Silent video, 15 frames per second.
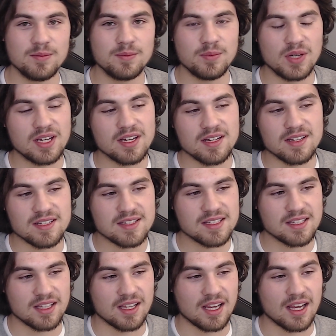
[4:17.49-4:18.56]

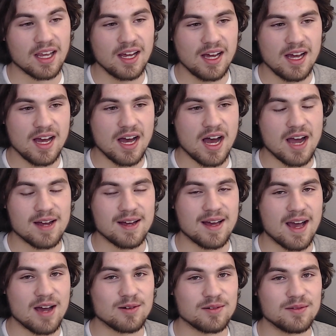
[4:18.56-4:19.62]
because like
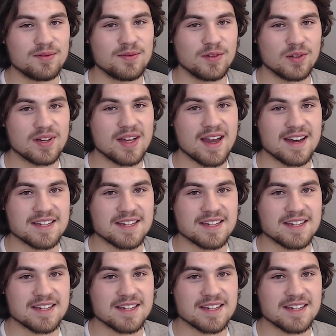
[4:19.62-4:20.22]
I would feel kind of